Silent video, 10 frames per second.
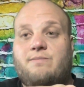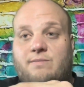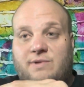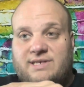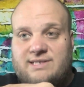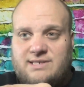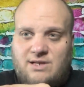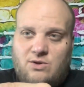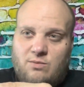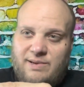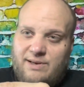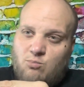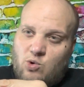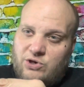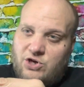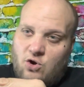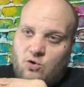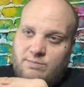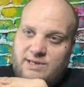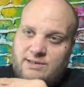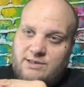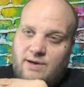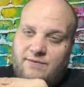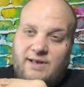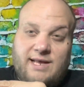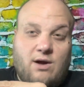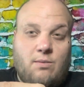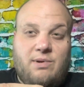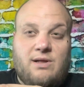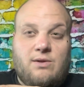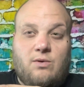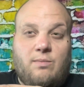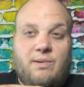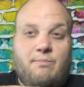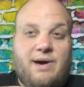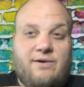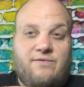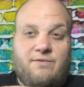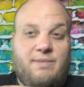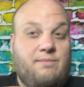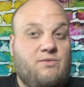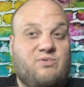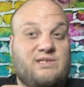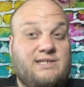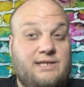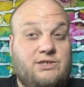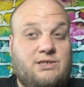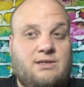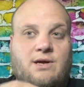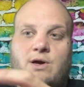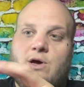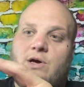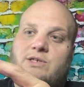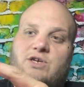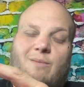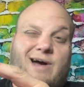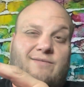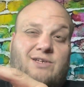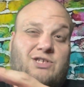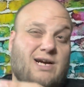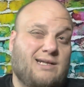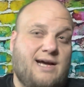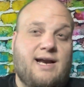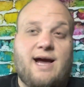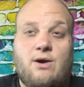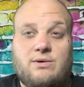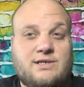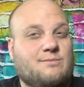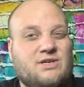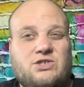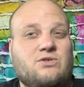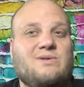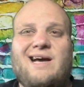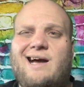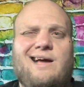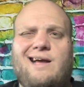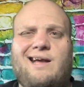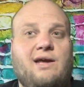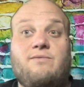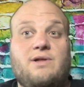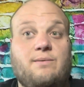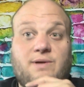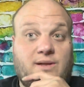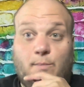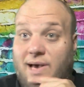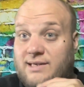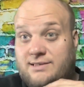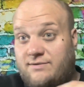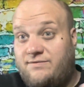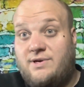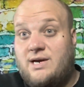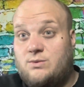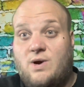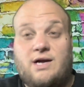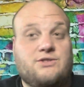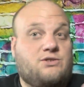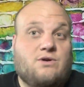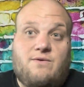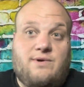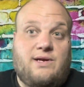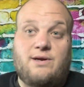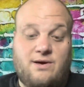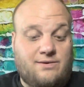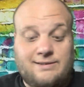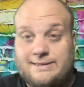this is a little bit more domed, so I think that would be a little bit better for maybe precision. So I'm gonna have to check that out, because my shooting hat ain't really been the best. If you guys watch, you already know.